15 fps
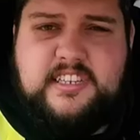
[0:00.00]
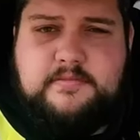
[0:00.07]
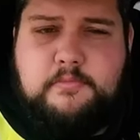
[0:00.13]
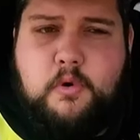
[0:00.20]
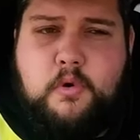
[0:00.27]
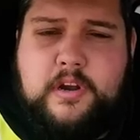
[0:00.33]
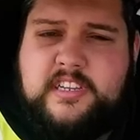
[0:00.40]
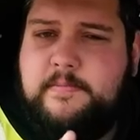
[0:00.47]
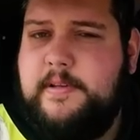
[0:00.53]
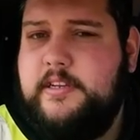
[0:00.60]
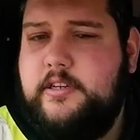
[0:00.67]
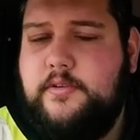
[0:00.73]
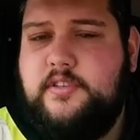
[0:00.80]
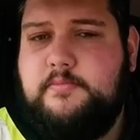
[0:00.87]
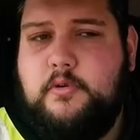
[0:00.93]
small is a
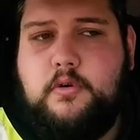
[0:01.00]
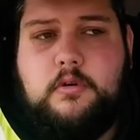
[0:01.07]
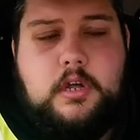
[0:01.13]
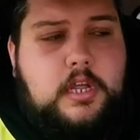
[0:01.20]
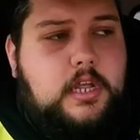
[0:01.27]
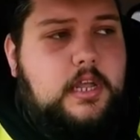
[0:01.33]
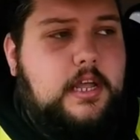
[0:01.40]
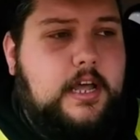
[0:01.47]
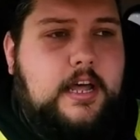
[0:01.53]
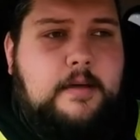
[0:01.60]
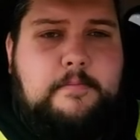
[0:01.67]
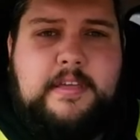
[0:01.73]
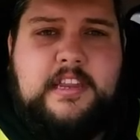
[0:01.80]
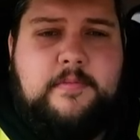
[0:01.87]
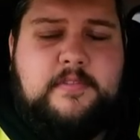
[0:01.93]
bit too small uh,
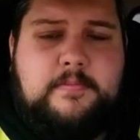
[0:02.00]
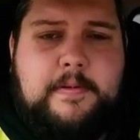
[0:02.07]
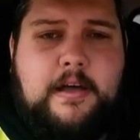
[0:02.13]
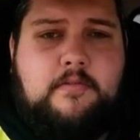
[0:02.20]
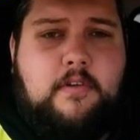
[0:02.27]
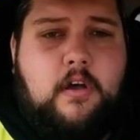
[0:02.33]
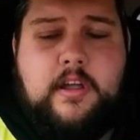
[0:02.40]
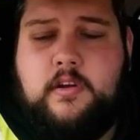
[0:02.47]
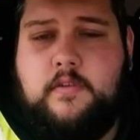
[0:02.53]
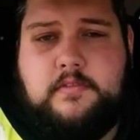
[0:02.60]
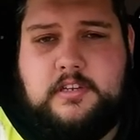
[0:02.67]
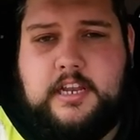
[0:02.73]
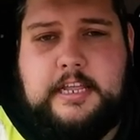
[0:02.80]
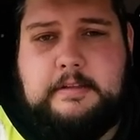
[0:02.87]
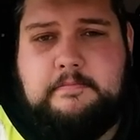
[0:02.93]
medium's about right and
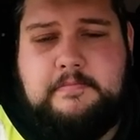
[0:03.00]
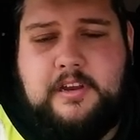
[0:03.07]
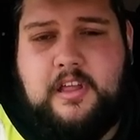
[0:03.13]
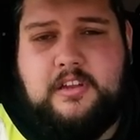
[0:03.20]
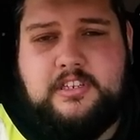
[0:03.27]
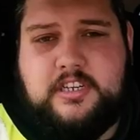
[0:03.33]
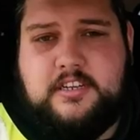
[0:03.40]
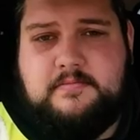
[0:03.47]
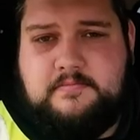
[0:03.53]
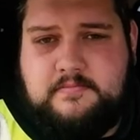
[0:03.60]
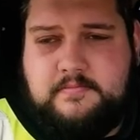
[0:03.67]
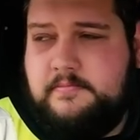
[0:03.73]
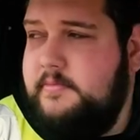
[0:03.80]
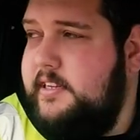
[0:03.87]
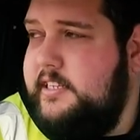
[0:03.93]
obviously larger
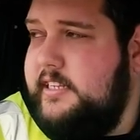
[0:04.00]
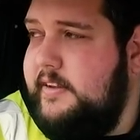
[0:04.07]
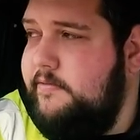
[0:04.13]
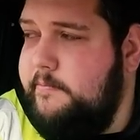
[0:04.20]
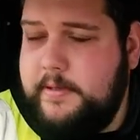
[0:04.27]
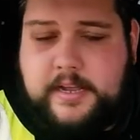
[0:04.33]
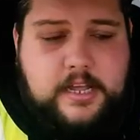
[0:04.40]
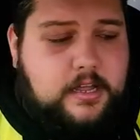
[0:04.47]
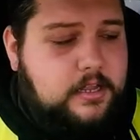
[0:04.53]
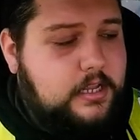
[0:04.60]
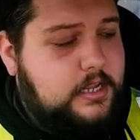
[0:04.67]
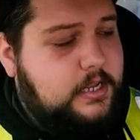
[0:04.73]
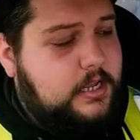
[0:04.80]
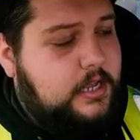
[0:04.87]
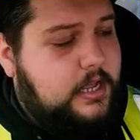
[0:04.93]
is even bigger
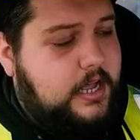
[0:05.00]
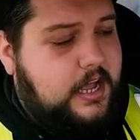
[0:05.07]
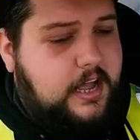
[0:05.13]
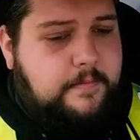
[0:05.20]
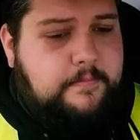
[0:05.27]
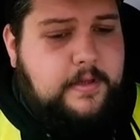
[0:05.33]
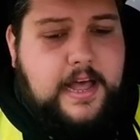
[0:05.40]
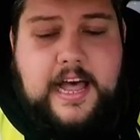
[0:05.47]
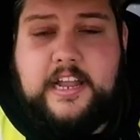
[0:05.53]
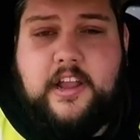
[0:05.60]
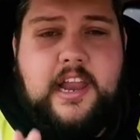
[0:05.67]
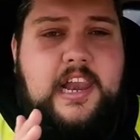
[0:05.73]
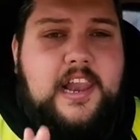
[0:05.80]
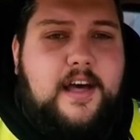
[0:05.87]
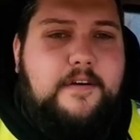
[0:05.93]
um, and
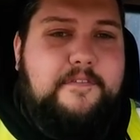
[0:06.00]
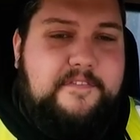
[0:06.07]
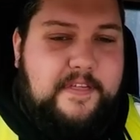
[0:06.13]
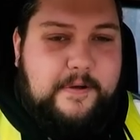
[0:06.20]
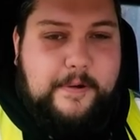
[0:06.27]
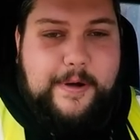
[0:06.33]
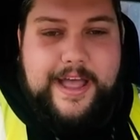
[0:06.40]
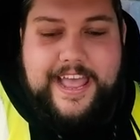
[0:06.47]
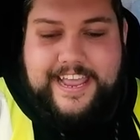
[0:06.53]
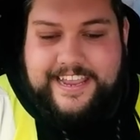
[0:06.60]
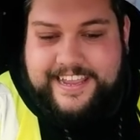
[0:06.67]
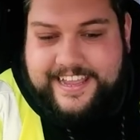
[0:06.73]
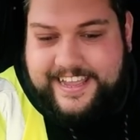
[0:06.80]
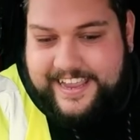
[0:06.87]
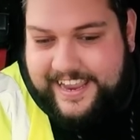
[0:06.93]
I love the
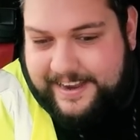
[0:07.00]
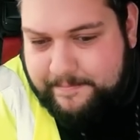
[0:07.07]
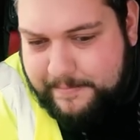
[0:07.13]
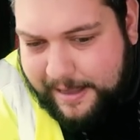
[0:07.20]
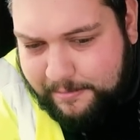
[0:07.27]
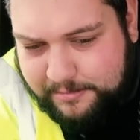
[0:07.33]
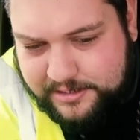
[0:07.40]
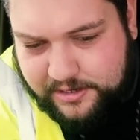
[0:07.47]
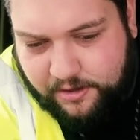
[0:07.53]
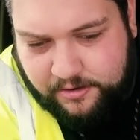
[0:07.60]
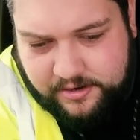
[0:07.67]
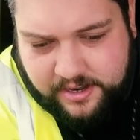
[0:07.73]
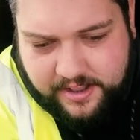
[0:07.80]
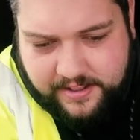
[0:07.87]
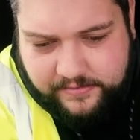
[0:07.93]
way it mounts
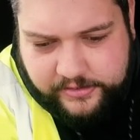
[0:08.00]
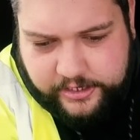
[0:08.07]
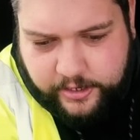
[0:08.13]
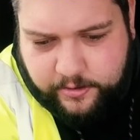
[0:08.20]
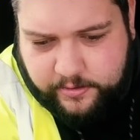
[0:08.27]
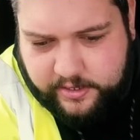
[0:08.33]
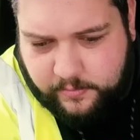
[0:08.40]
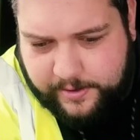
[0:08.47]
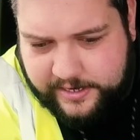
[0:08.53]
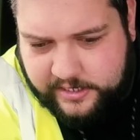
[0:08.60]
on to your